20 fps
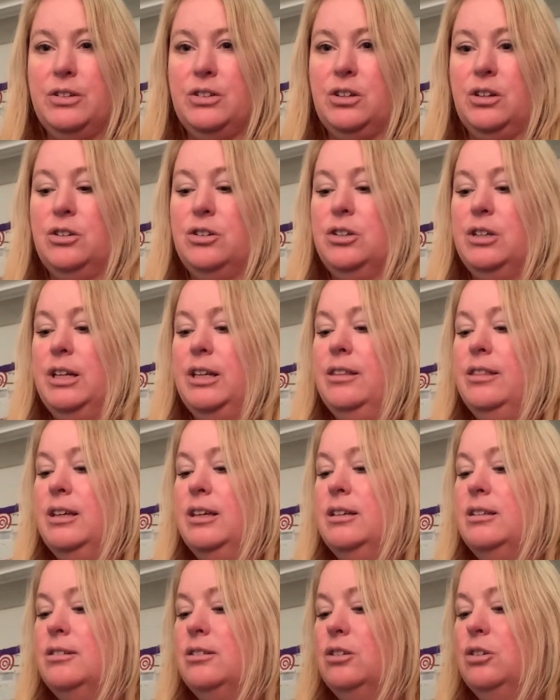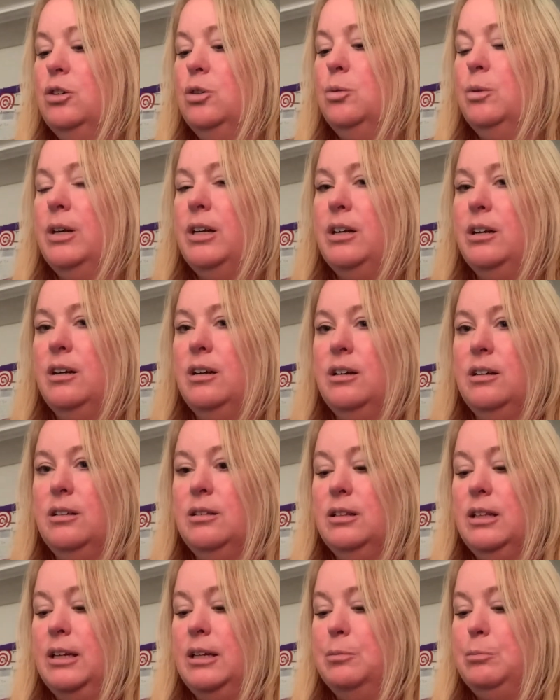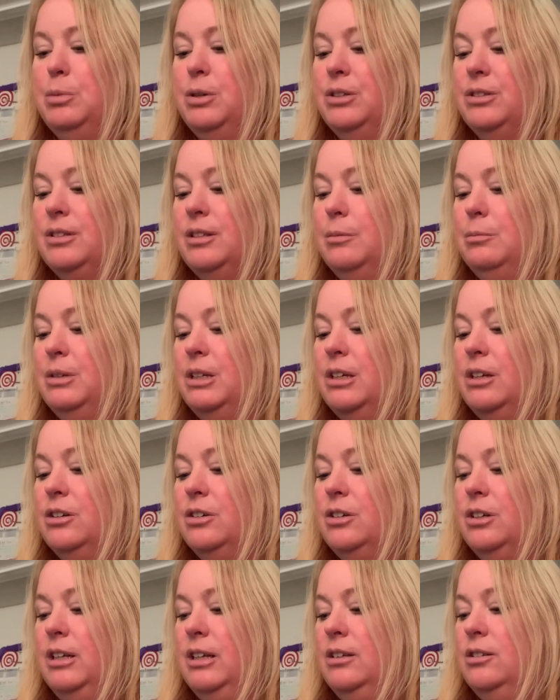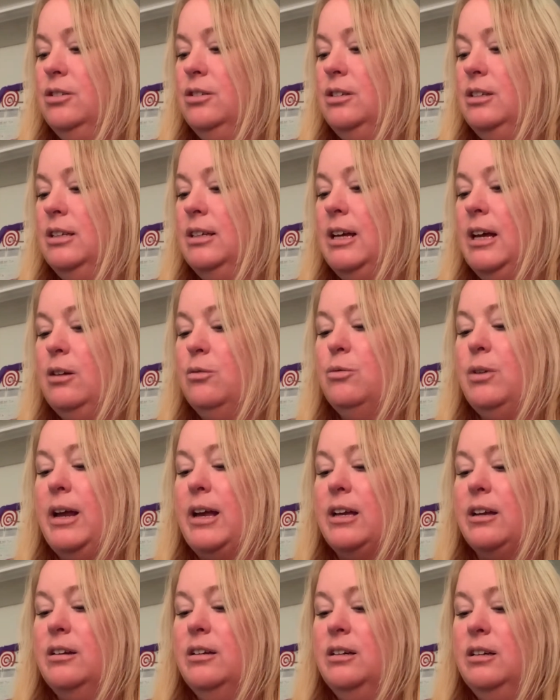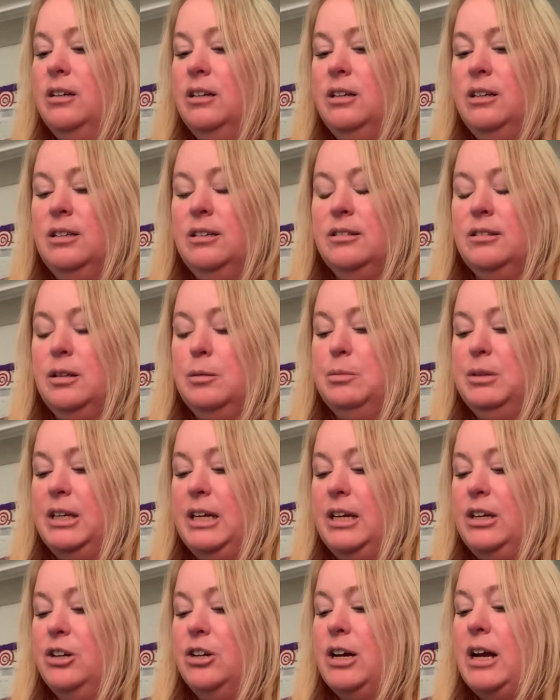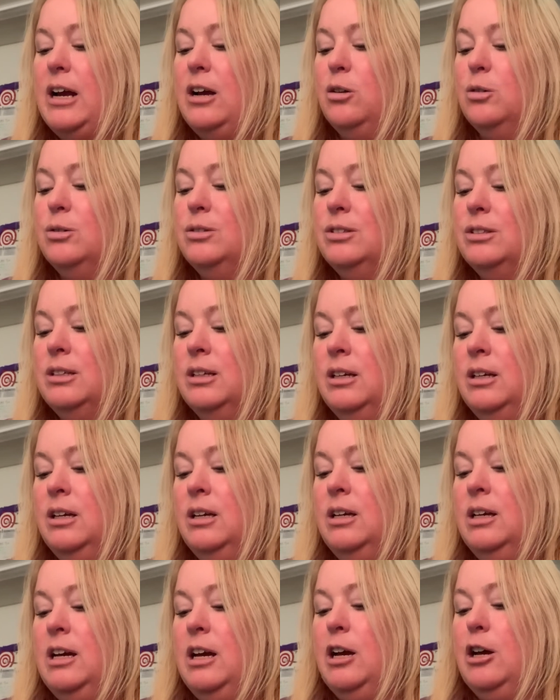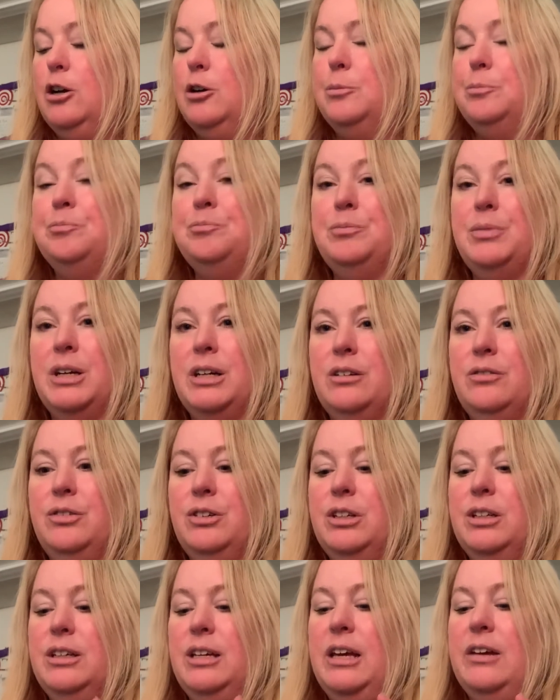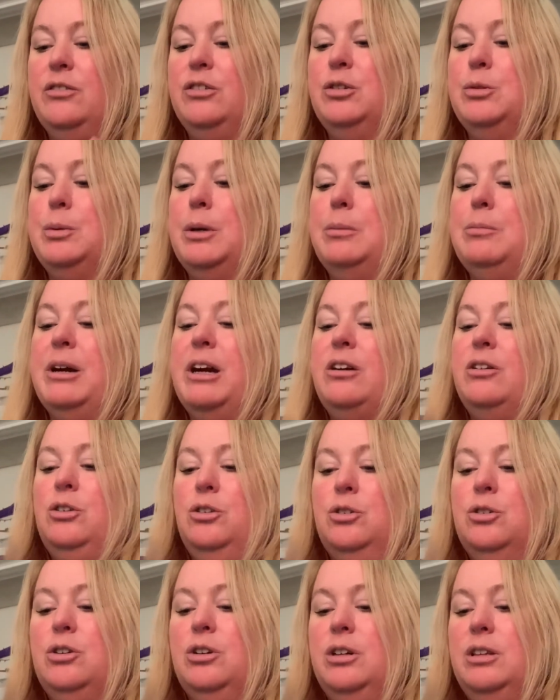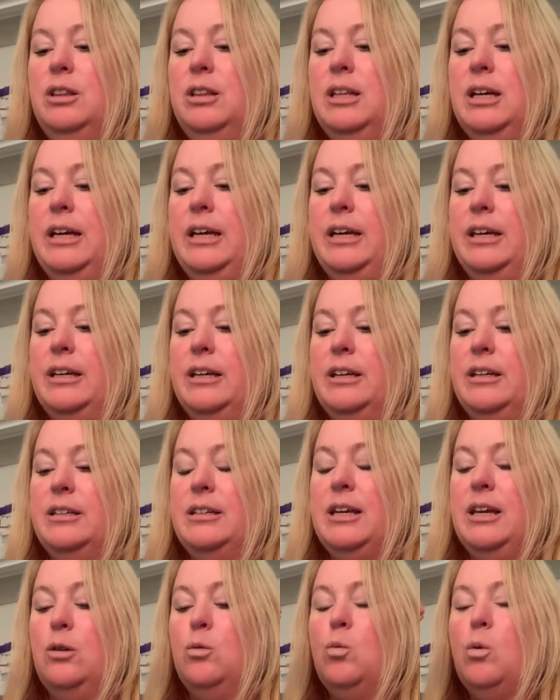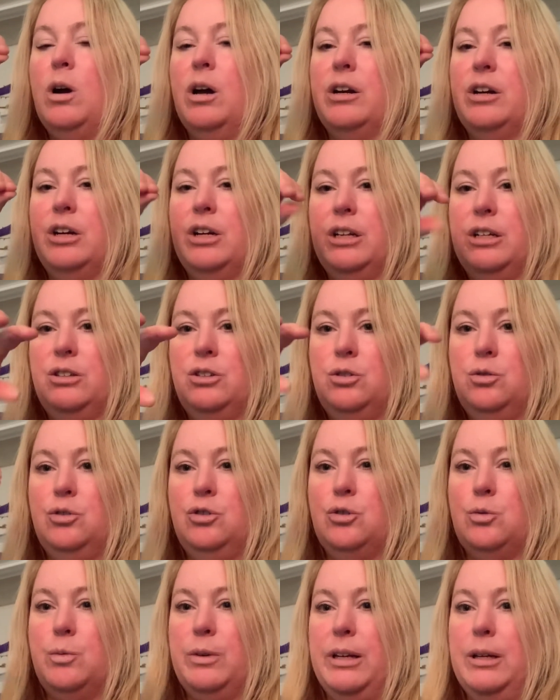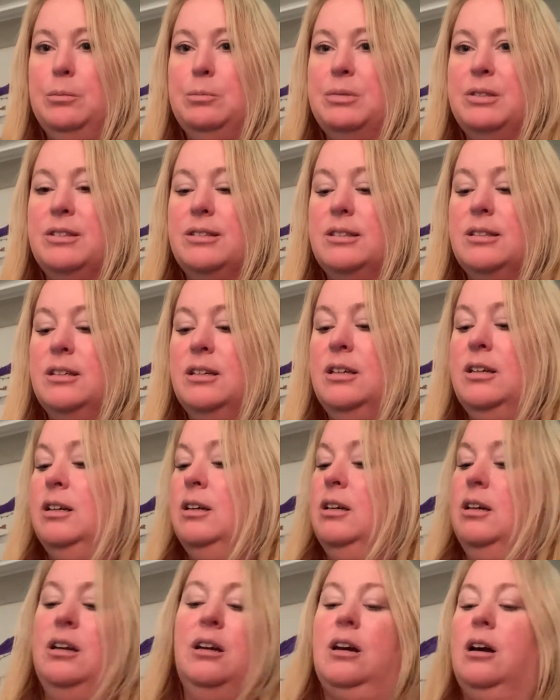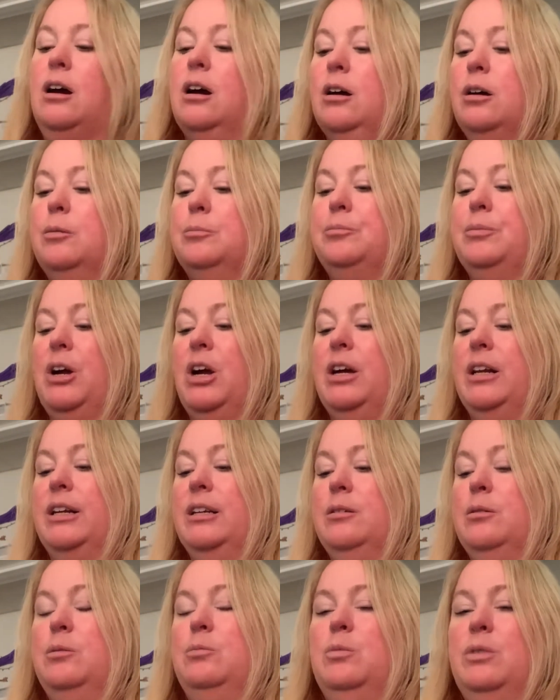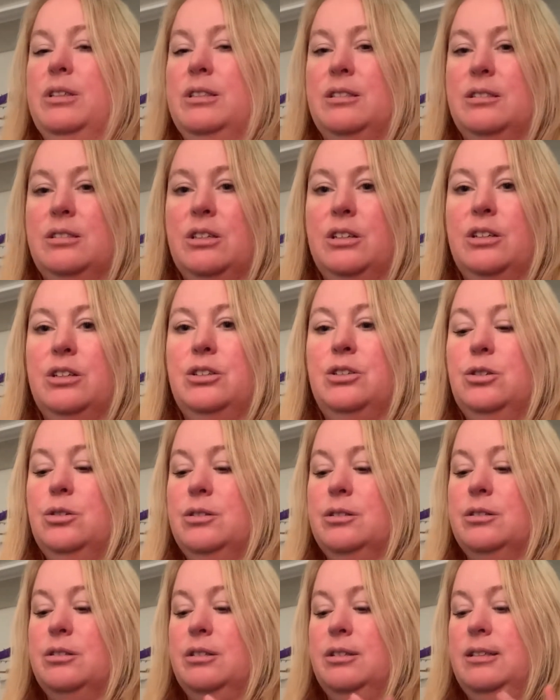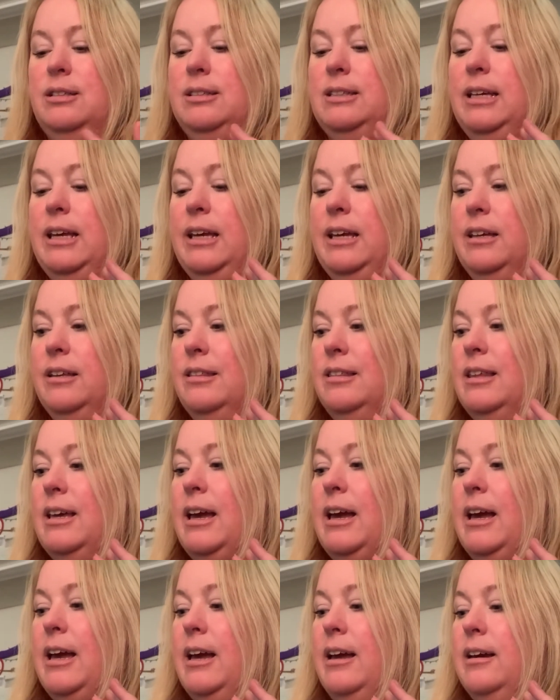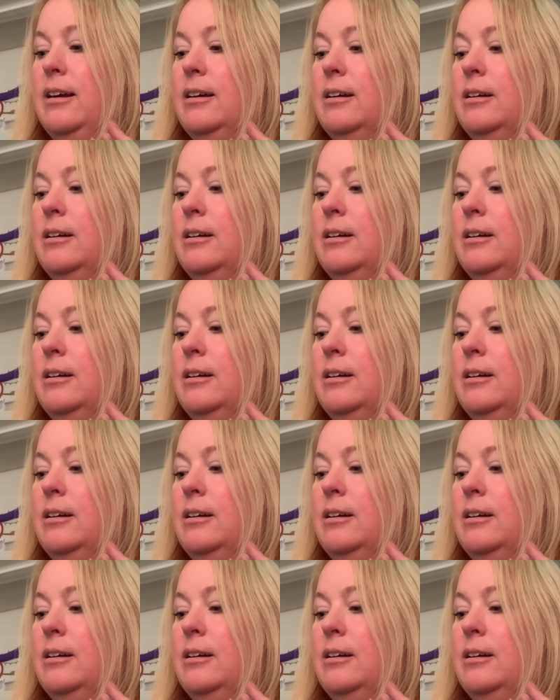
underneath it. So you want to like put something underneath to not wreck something at your house. But if you didn't have a spray bottle, you could like take water and do drips on it. And what's going to do is going to take that